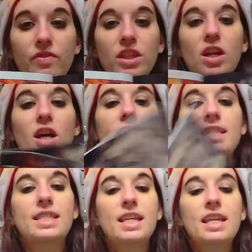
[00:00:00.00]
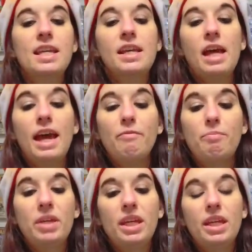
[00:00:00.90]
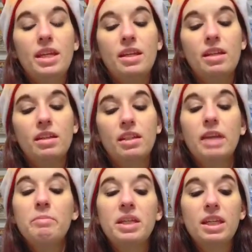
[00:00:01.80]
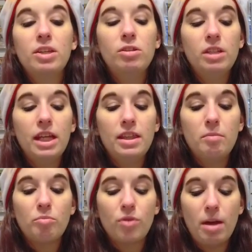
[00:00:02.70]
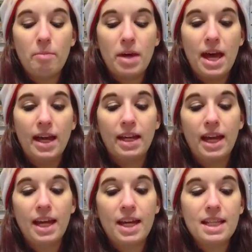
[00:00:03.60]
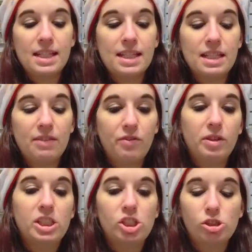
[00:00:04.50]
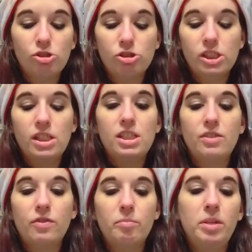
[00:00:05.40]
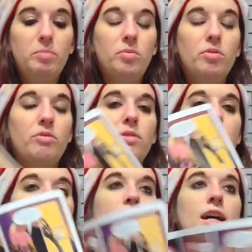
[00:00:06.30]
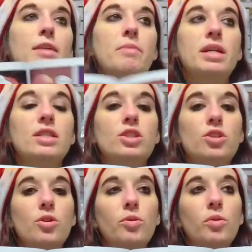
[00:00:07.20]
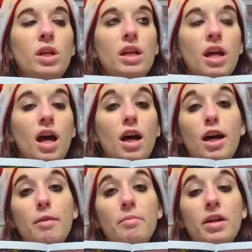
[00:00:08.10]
the gods have been can be killed and then brought back as different children and different people throughout time. And so, um,